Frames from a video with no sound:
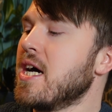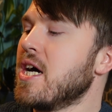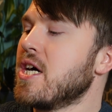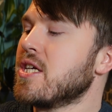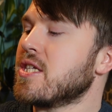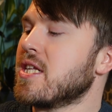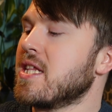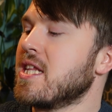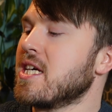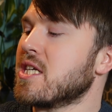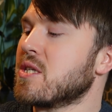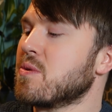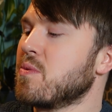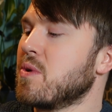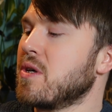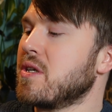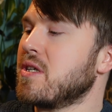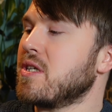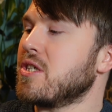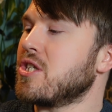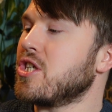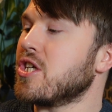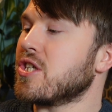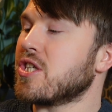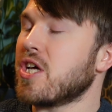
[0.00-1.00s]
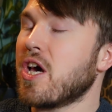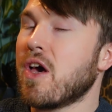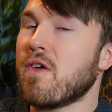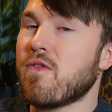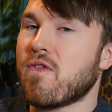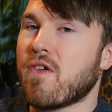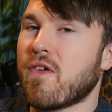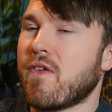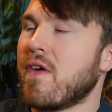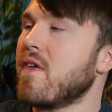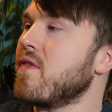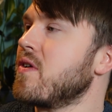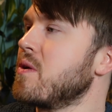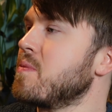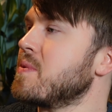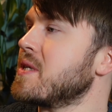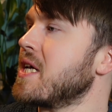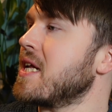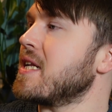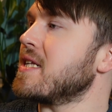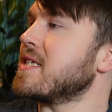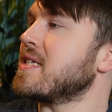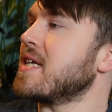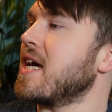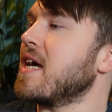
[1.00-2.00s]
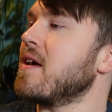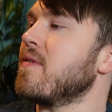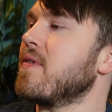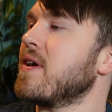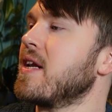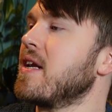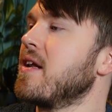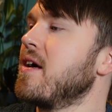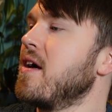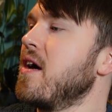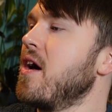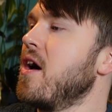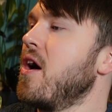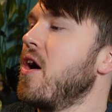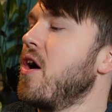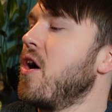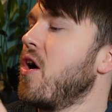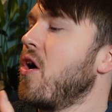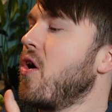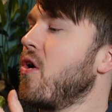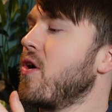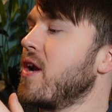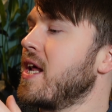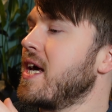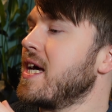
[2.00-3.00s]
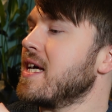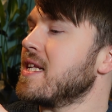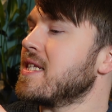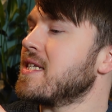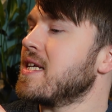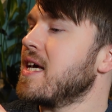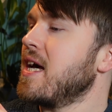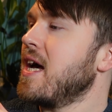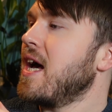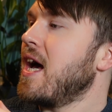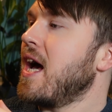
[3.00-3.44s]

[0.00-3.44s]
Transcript: so this one just over a 50% saving on it.